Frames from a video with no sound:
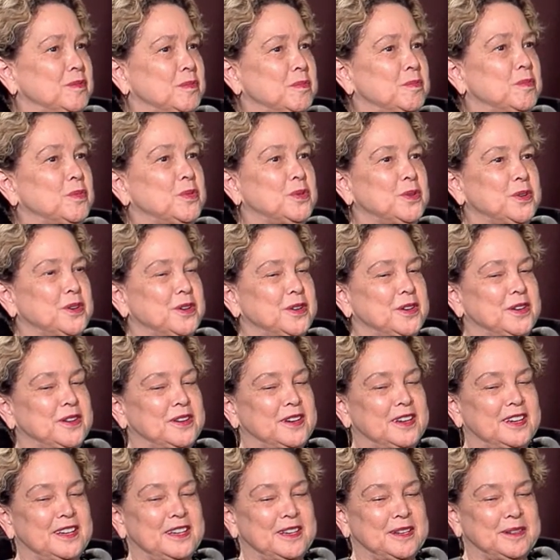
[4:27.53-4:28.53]
more
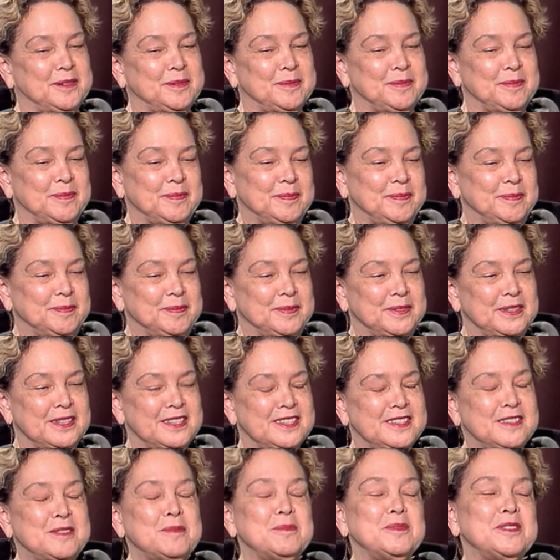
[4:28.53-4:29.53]

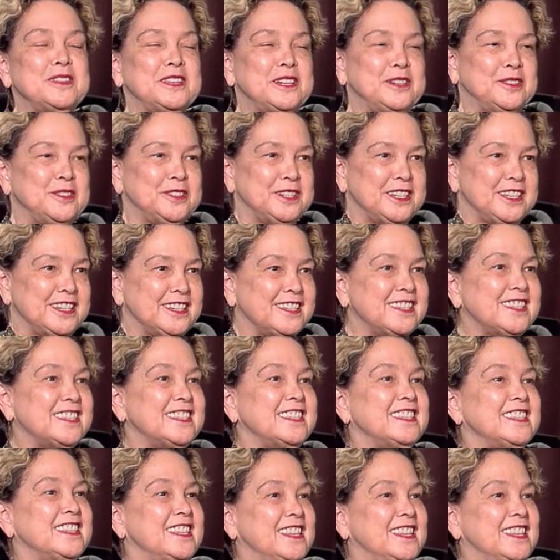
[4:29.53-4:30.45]
similarities